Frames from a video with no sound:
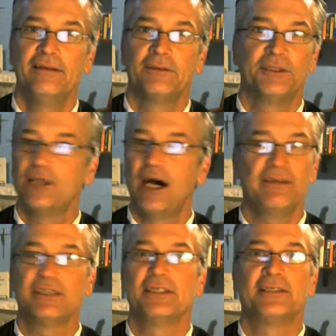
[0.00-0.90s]
which is
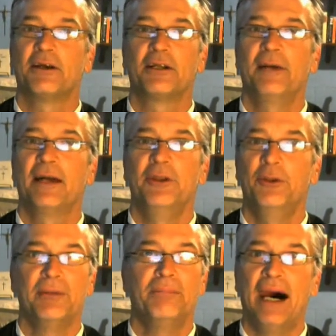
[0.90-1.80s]
obviously talking about a
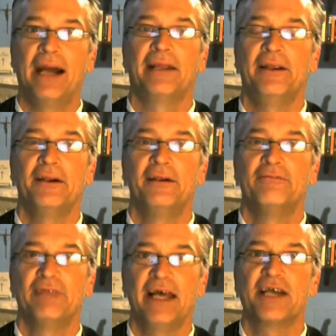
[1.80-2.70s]
human body here,
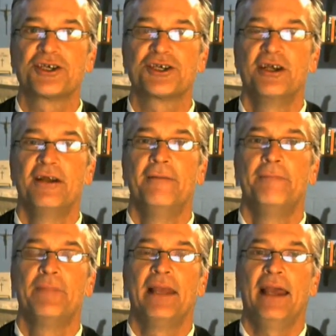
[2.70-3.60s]
flesh,
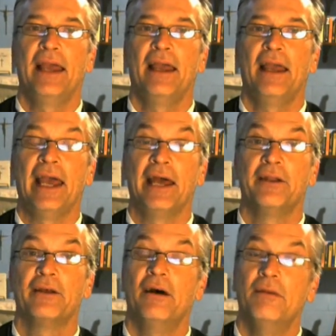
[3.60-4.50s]
and